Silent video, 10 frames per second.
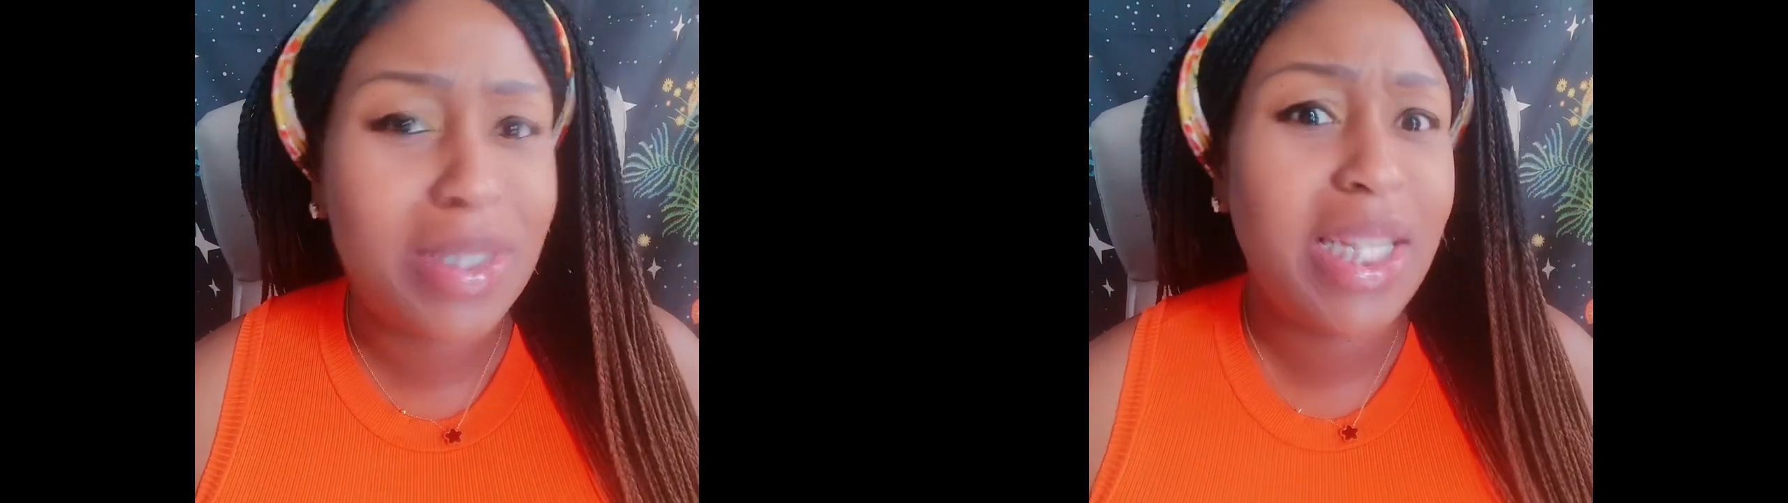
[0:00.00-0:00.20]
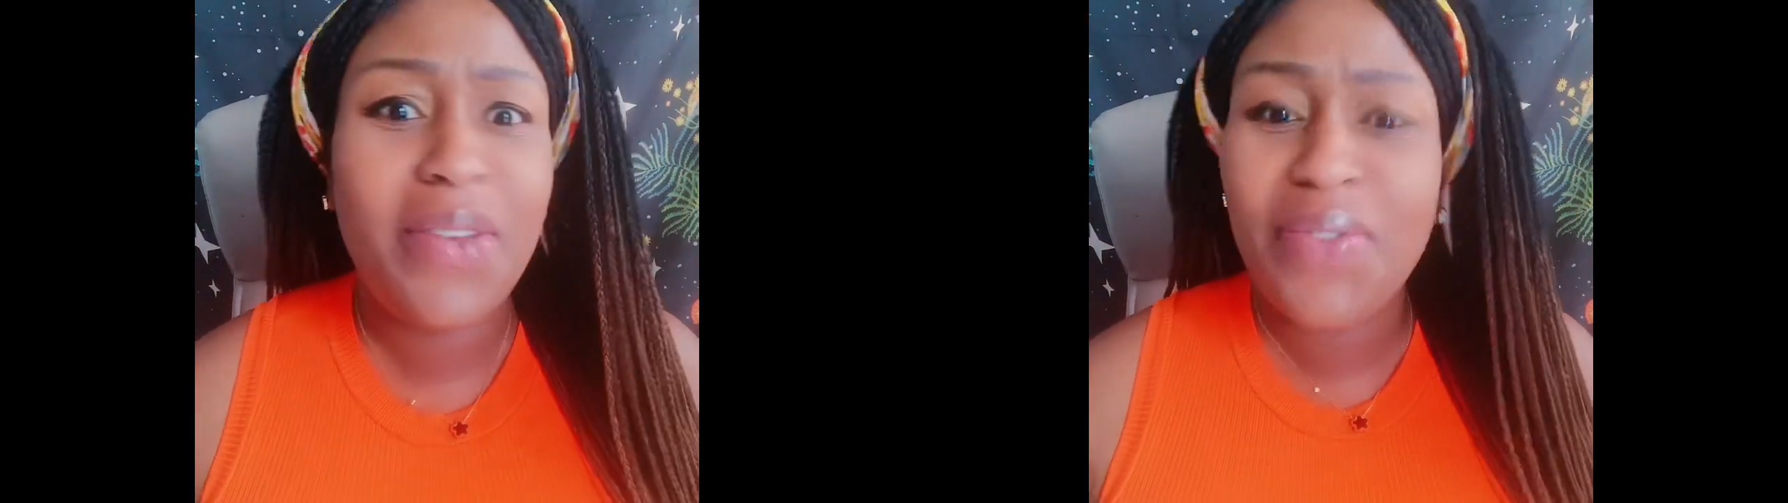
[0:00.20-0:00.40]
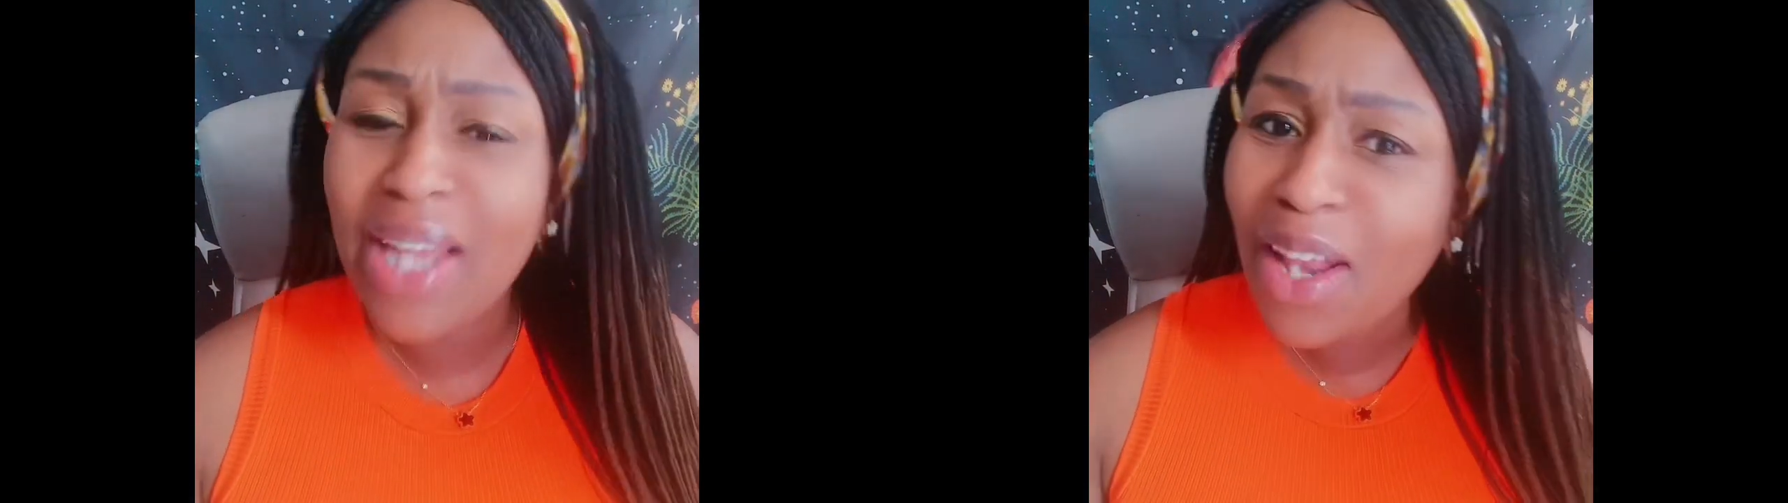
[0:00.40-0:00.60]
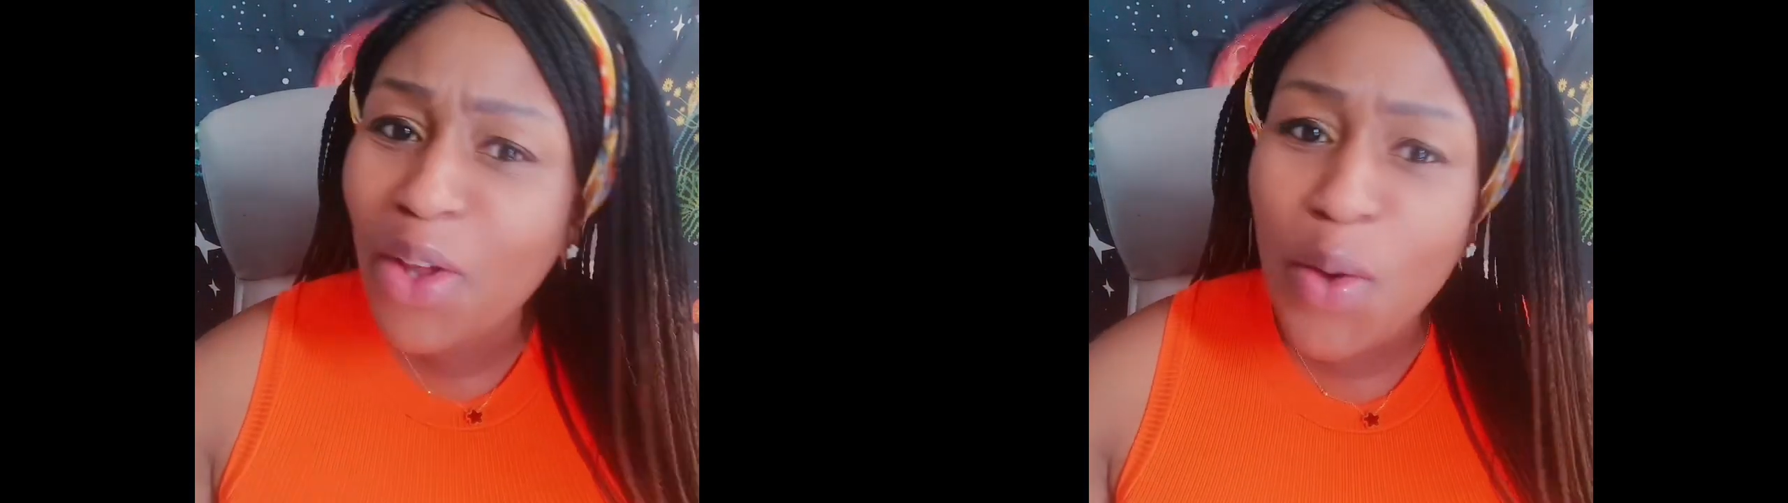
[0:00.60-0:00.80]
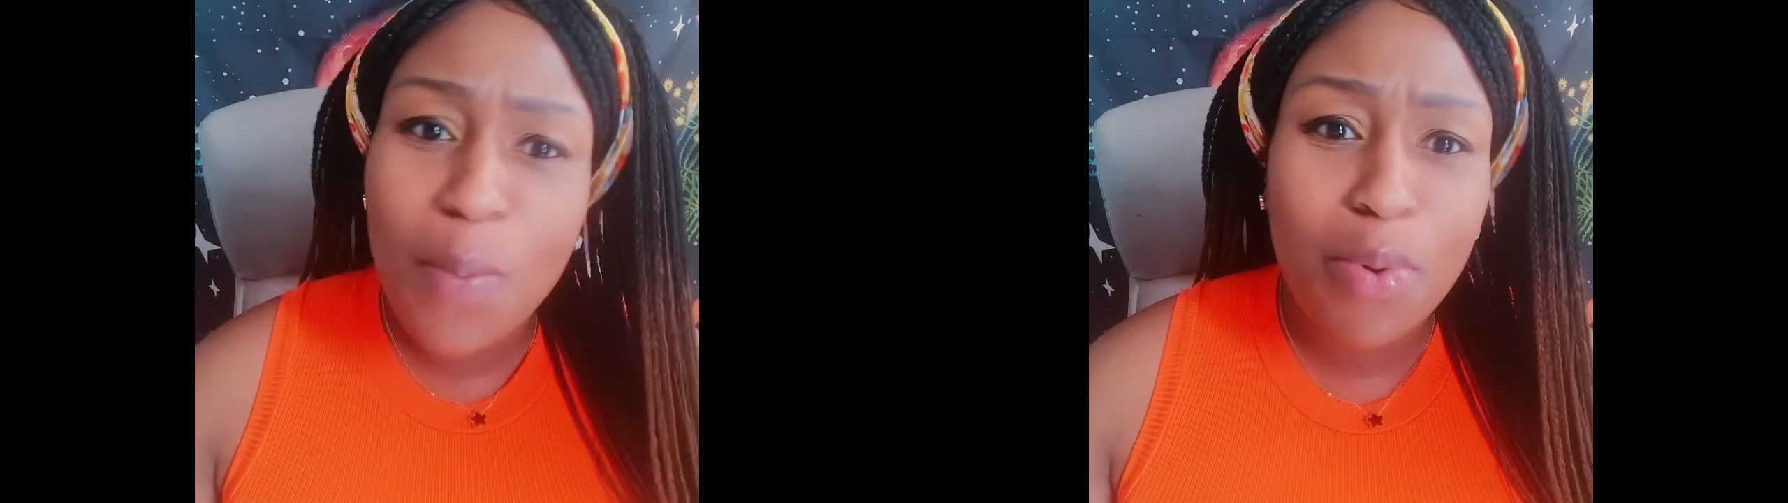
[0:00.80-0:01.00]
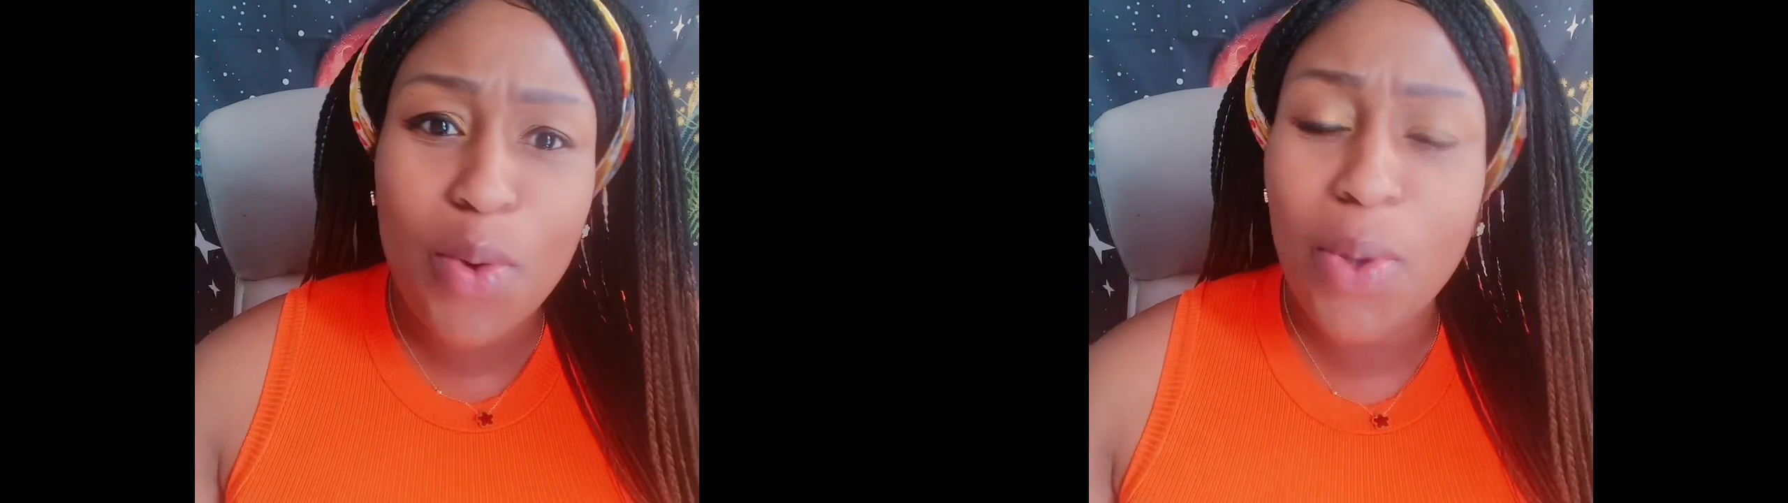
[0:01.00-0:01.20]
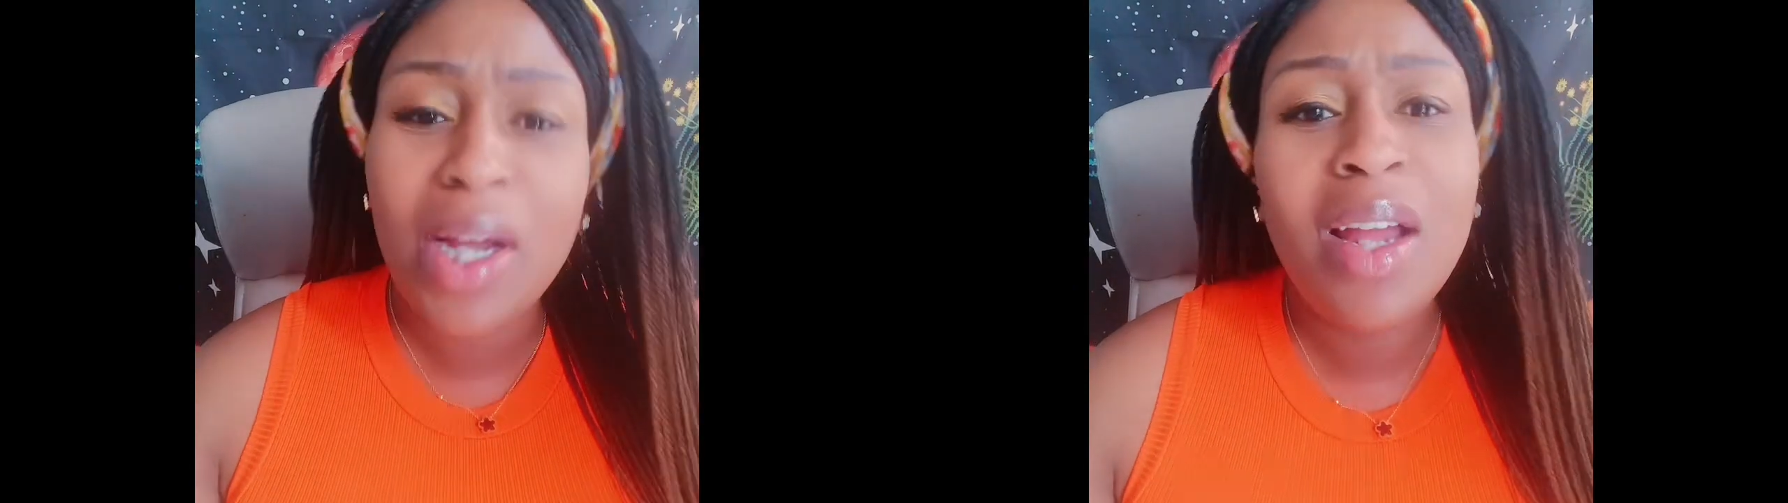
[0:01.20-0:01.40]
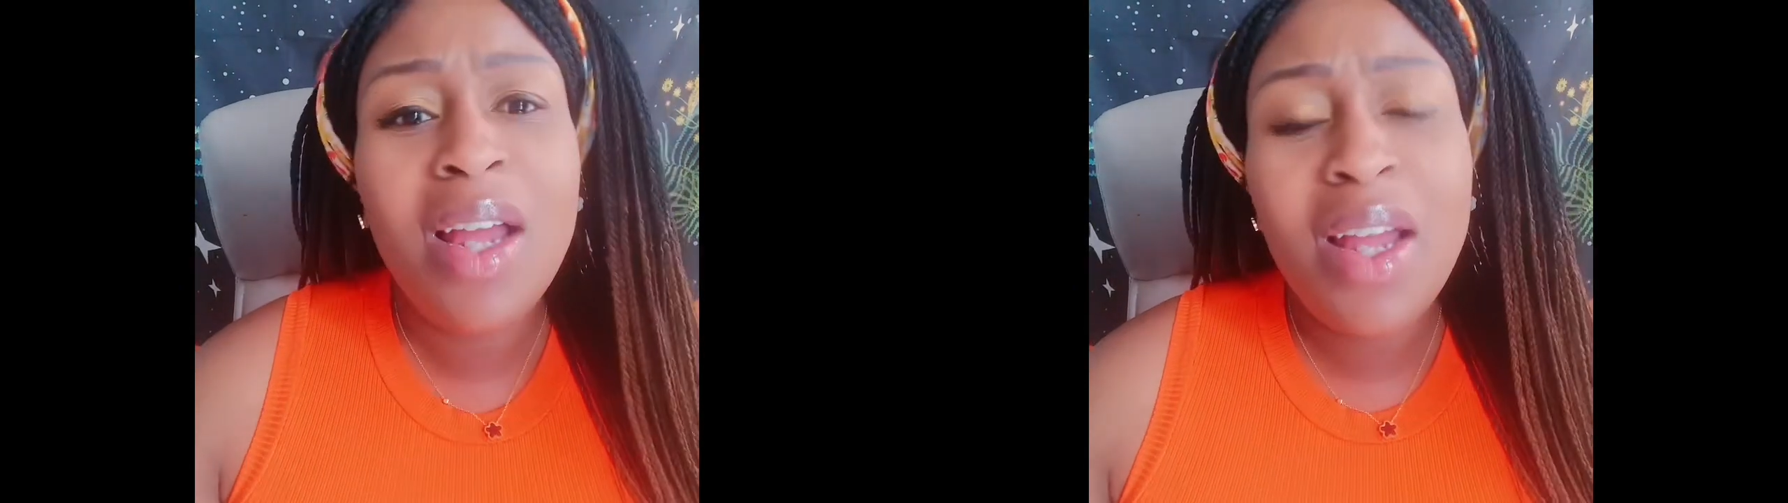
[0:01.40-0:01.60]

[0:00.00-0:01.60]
teeth yellow, broke,